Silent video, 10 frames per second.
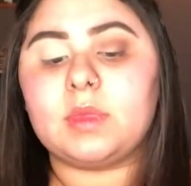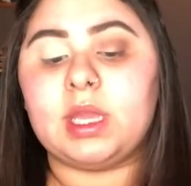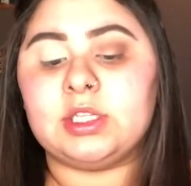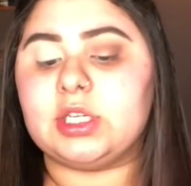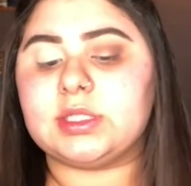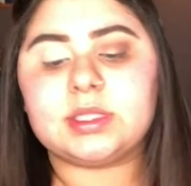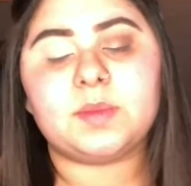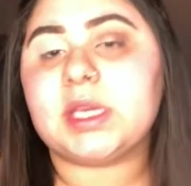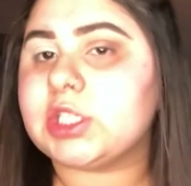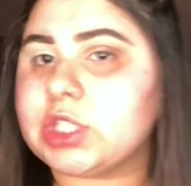And just to
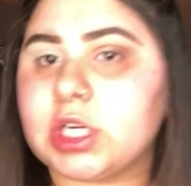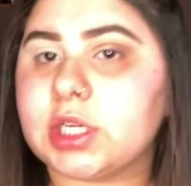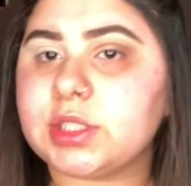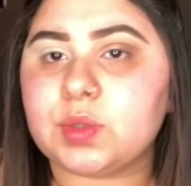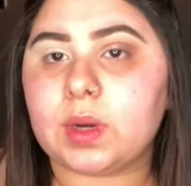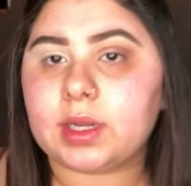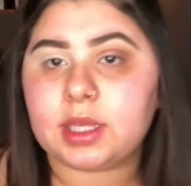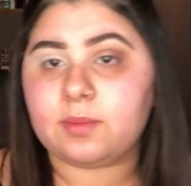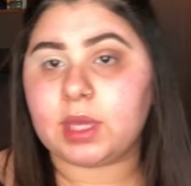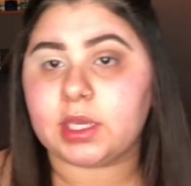make sure, because you want to
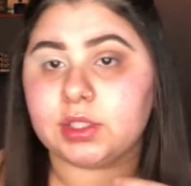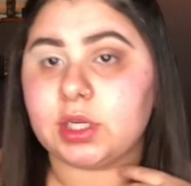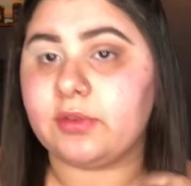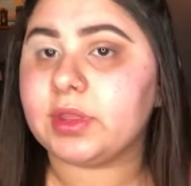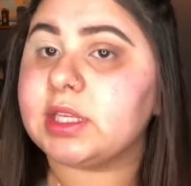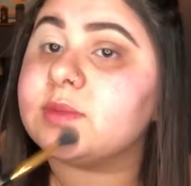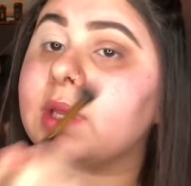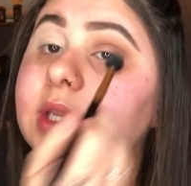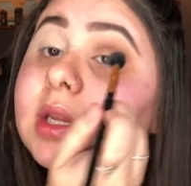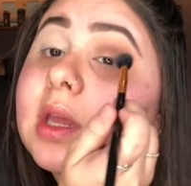keep making sure everything's
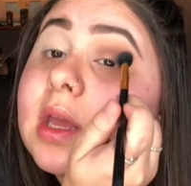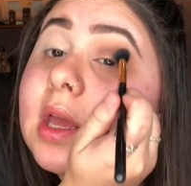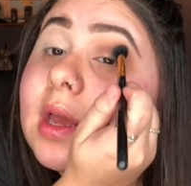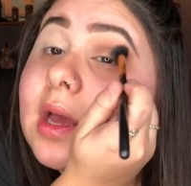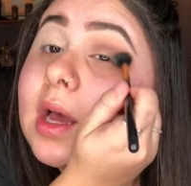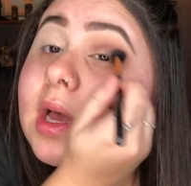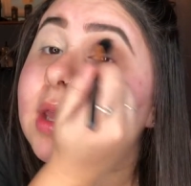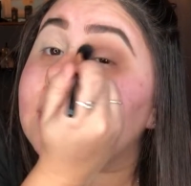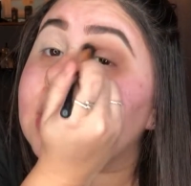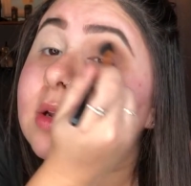blended, I
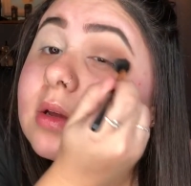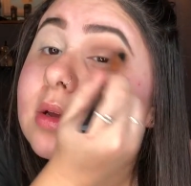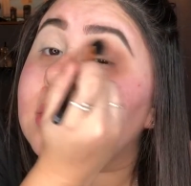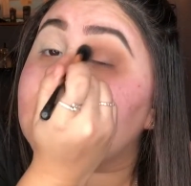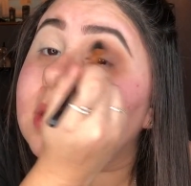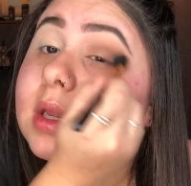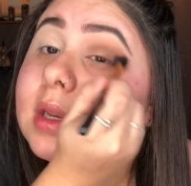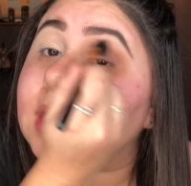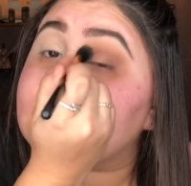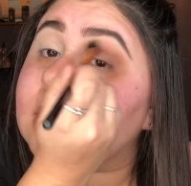am gonna
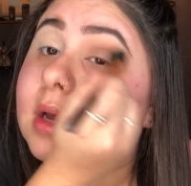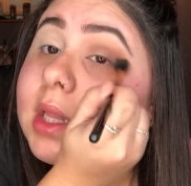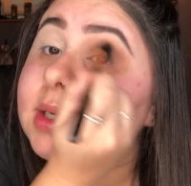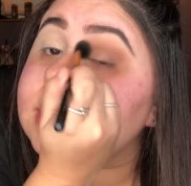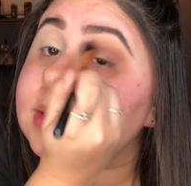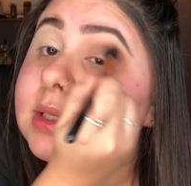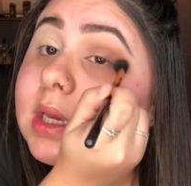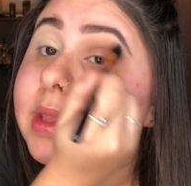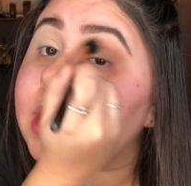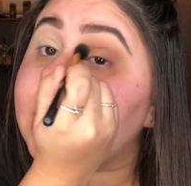connect the colors
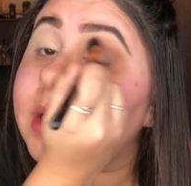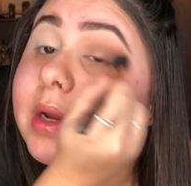together.